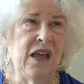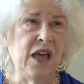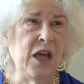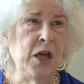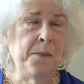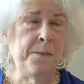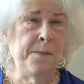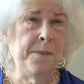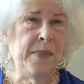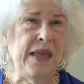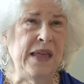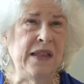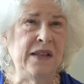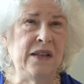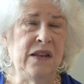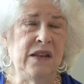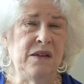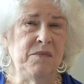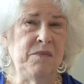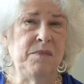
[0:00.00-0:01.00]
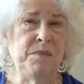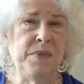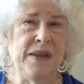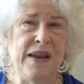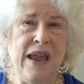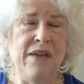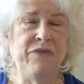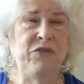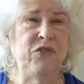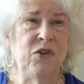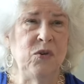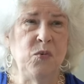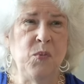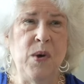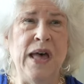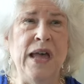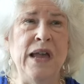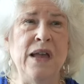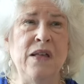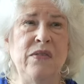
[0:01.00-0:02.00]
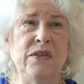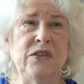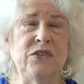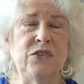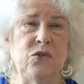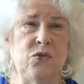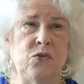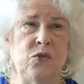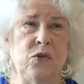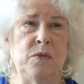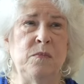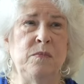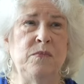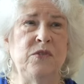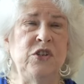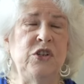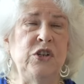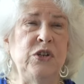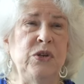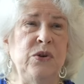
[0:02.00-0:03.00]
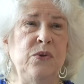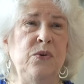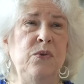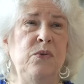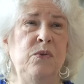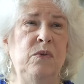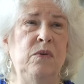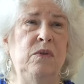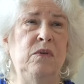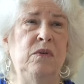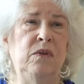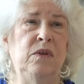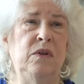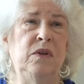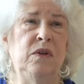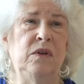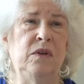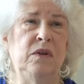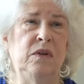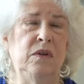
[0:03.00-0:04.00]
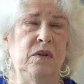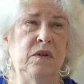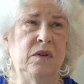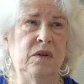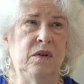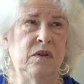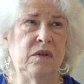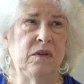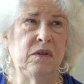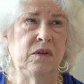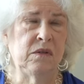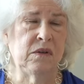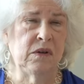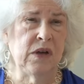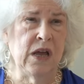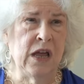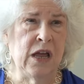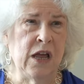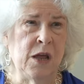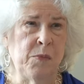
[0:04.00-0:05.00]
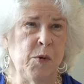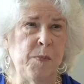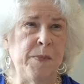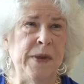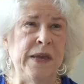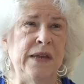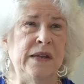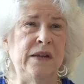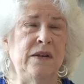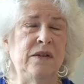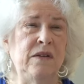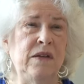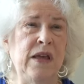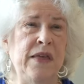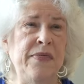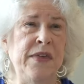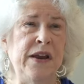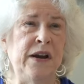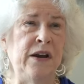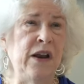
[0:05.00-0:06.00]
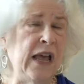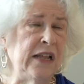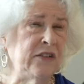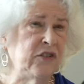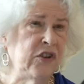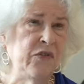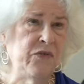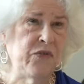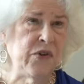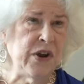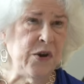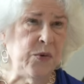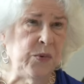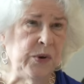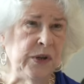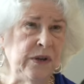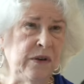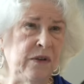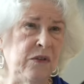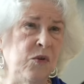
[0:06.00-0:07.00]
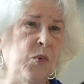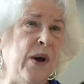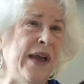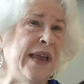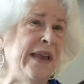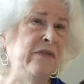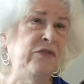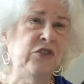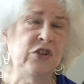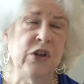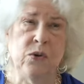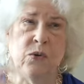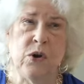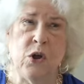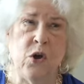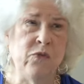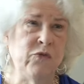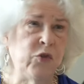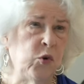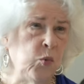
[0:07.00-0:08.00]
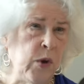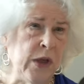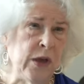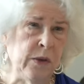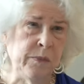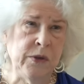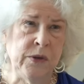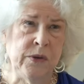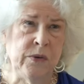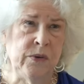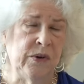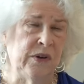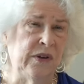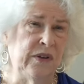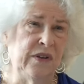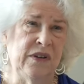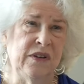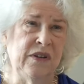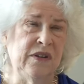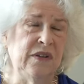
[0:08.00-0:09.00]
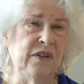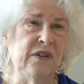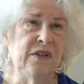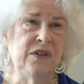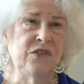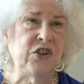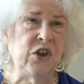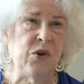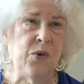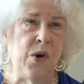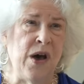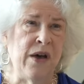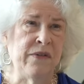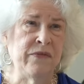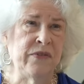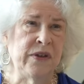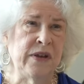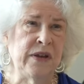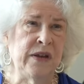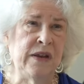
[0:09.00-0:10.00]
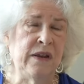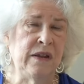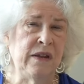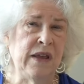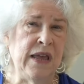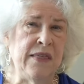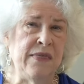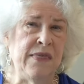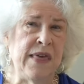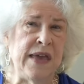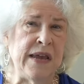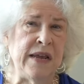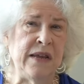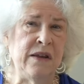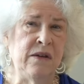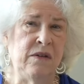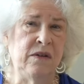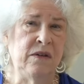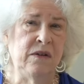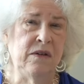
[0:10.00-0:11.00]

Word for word: Um, and but after a while, the storms do calm a bit, and they're not so frequent. The waves don't overwhelm you so often, and they